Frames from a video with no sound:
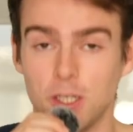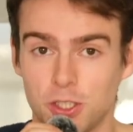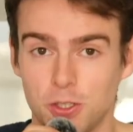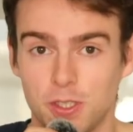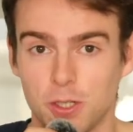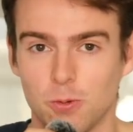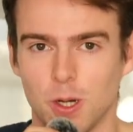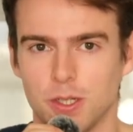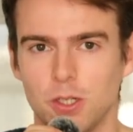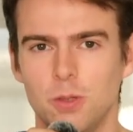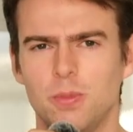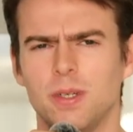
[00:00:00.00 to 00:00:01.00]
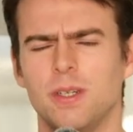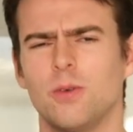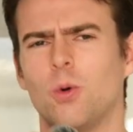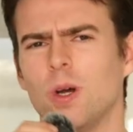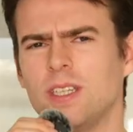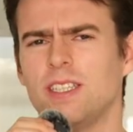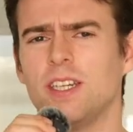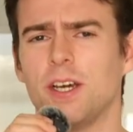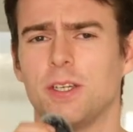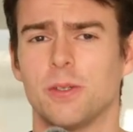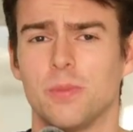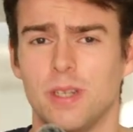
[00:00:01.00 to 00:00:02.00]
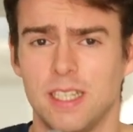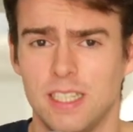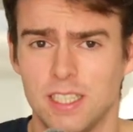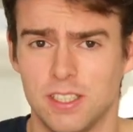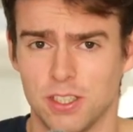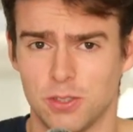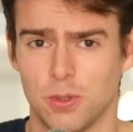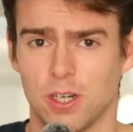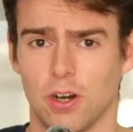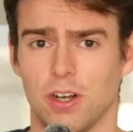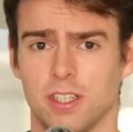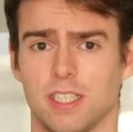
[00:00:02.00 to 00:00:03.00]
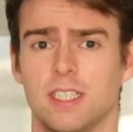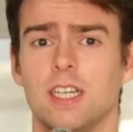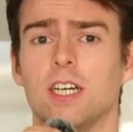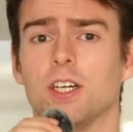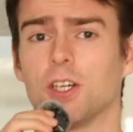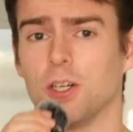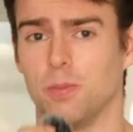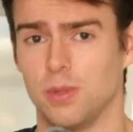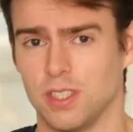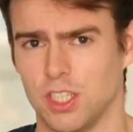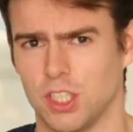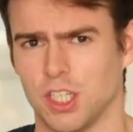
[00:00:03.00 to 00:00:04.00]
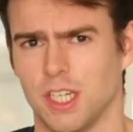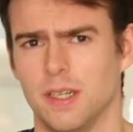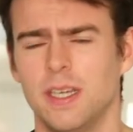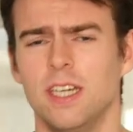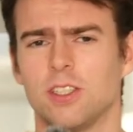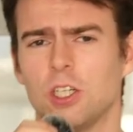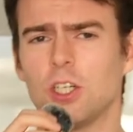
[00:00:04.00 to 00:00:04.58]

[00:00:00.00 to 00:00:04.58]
shooting wide open was that I completely disregarded composition. So